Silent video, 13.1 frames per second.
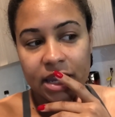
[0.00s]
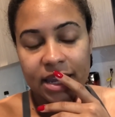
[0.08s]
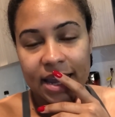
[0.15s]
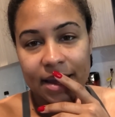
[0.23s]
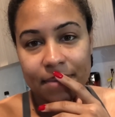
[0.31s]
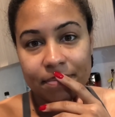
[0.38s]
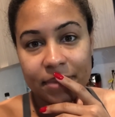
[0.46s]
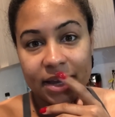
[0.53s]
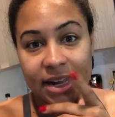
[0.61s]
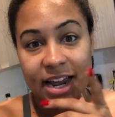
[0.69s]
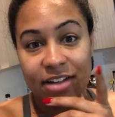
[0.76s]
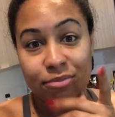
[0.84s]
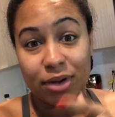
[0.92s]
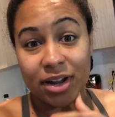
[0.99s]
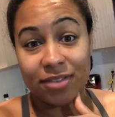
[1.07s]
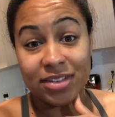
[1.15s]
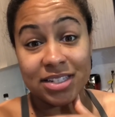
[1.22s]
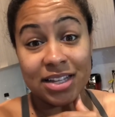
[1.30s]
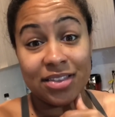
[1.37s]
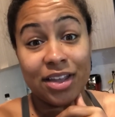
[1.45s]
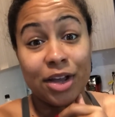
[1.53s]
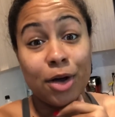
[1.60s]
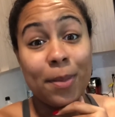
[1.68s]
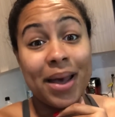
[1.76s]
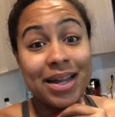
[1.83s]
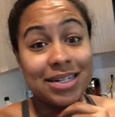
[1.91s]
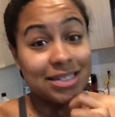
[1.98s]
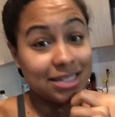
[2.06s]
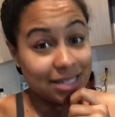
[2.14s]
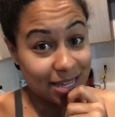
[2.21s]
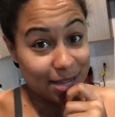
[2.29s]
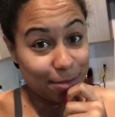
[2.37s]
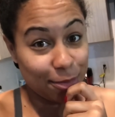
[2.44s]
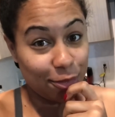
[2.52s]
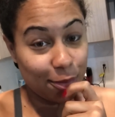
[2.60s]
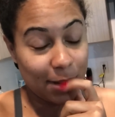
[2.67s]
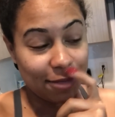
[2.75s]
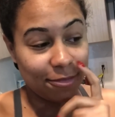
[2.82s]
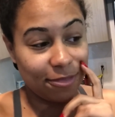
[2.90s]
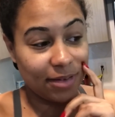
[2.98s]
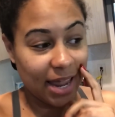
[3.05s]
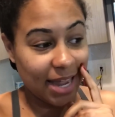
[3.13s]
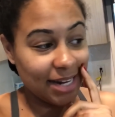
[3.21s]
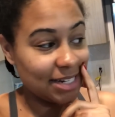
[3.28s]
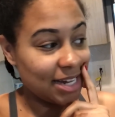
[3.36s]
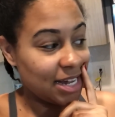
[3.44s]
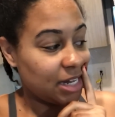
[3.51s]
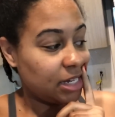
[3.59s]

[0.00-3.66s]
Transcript: Yeah, I'm gonna have breakfast and then go back to sleep before my flight.